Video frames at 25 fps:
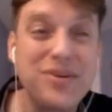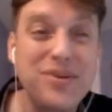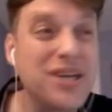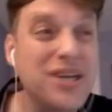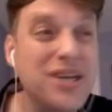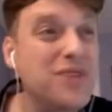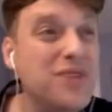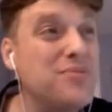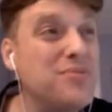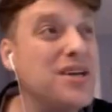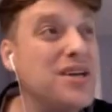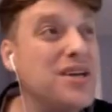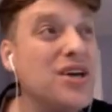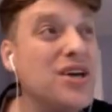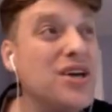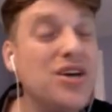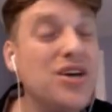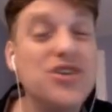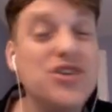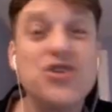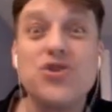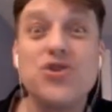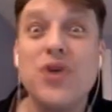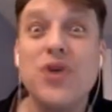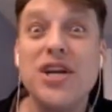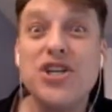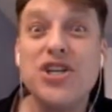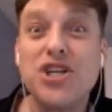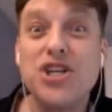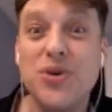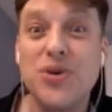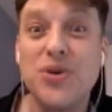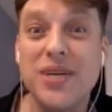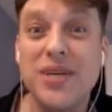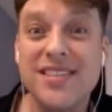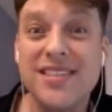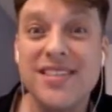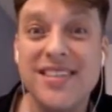It could be strange
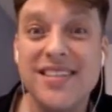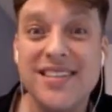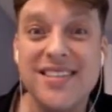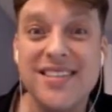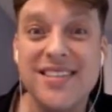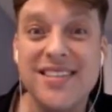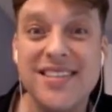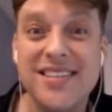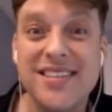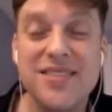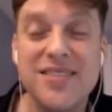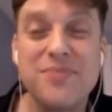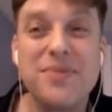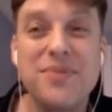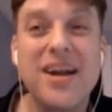coincidences.